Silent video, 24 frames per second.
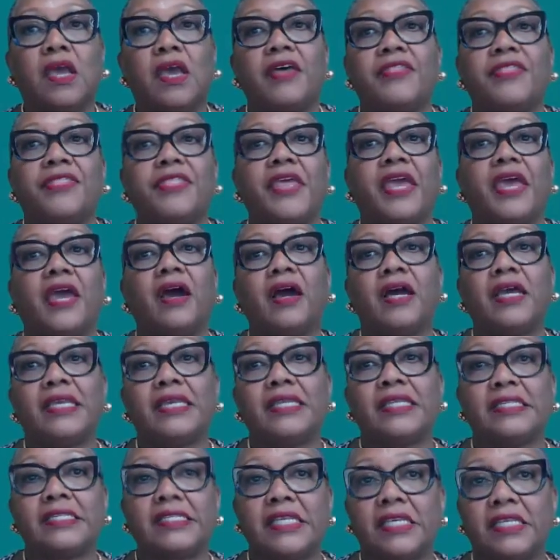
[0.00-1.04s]
there are
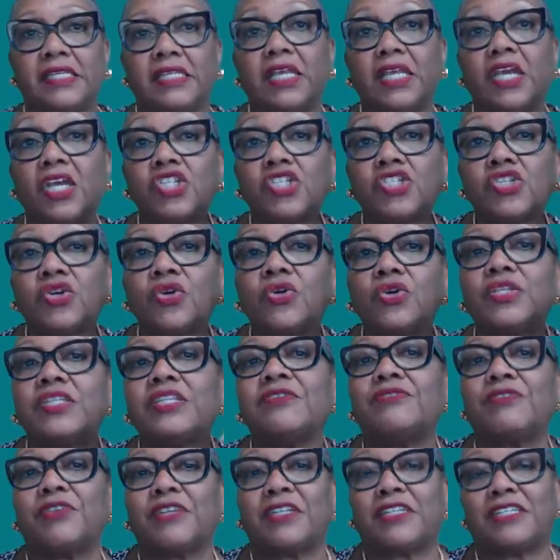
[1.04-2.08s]
indeed 2
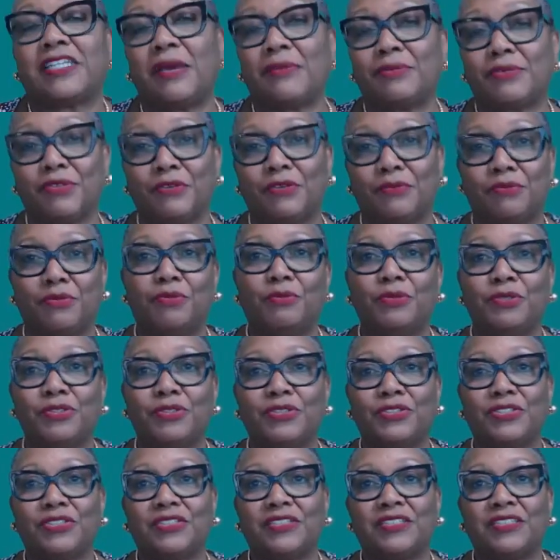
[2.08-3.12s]
different types of boomers.